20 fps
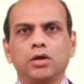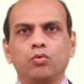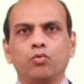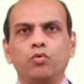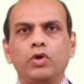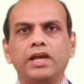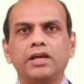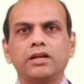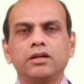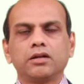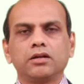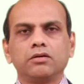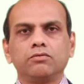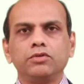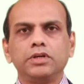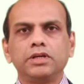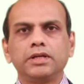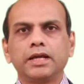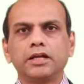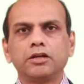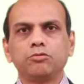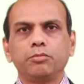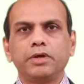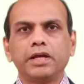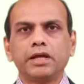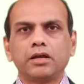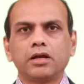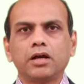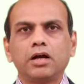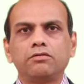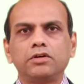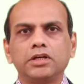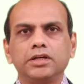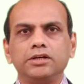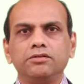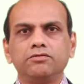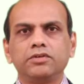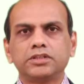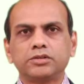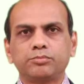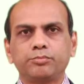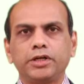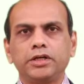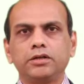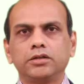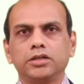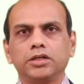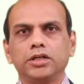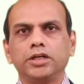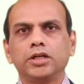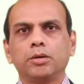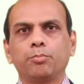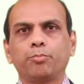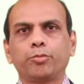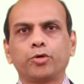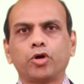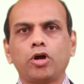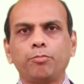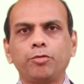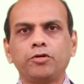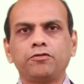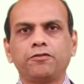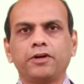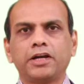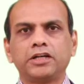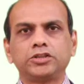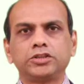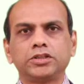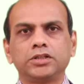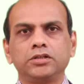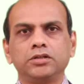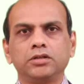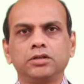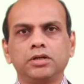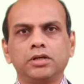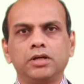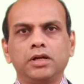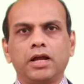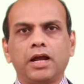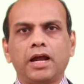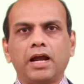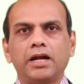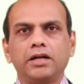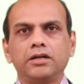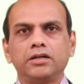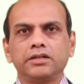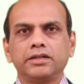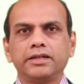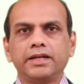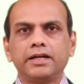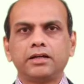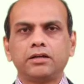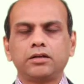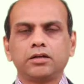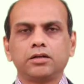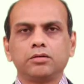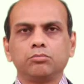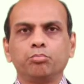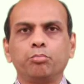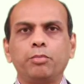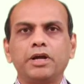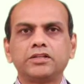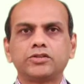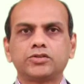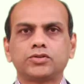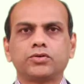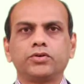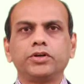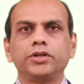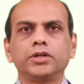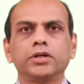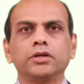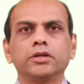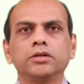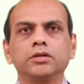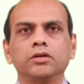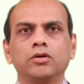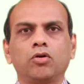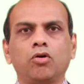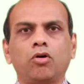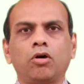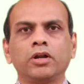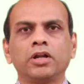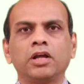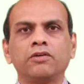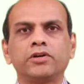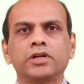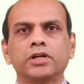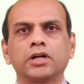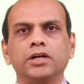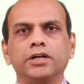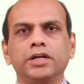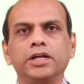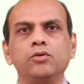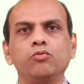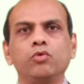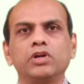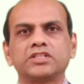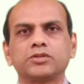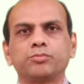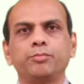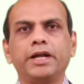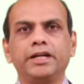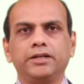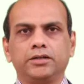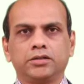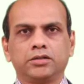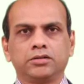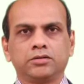where we can make our investment in a proper fashion and get best return on our investment.